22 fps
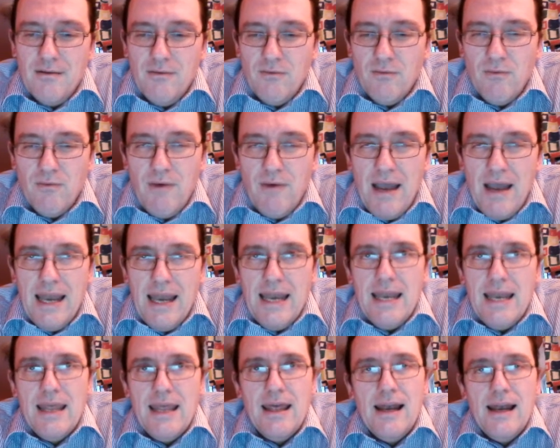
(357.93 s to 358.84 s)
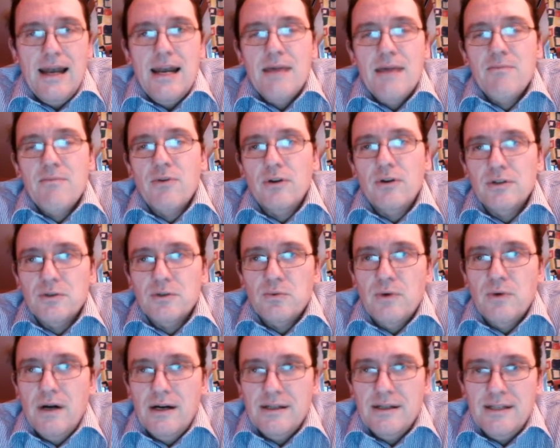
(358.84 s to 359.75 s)
when liberals
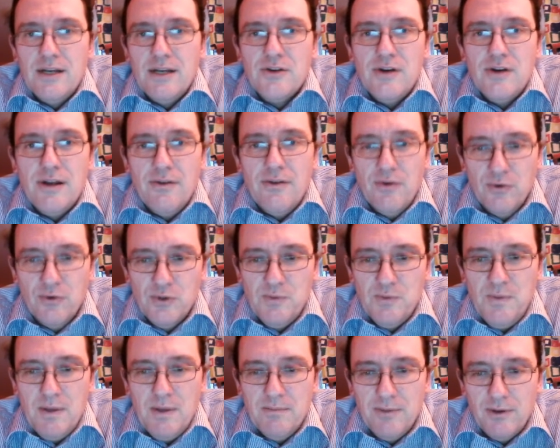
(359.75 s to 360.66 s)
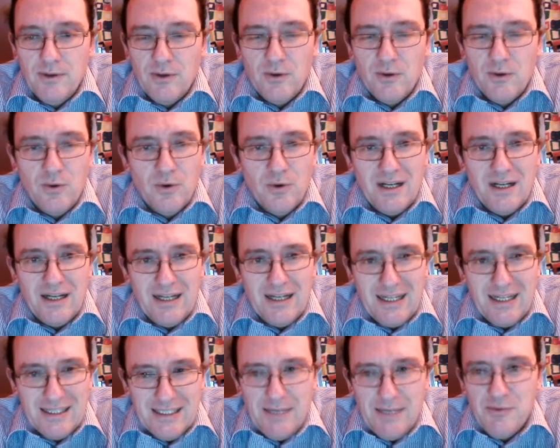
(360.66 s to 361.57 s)
were essentially those people who
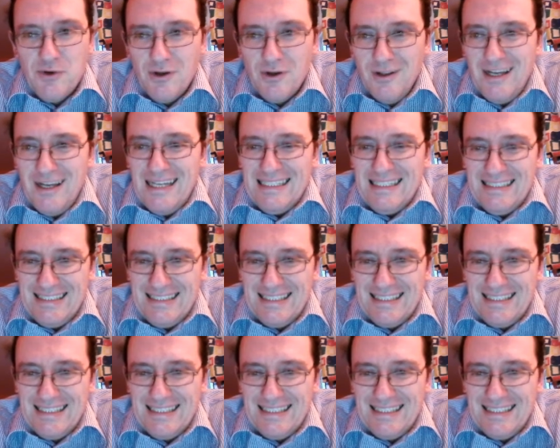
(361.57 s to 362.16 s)
conceptualized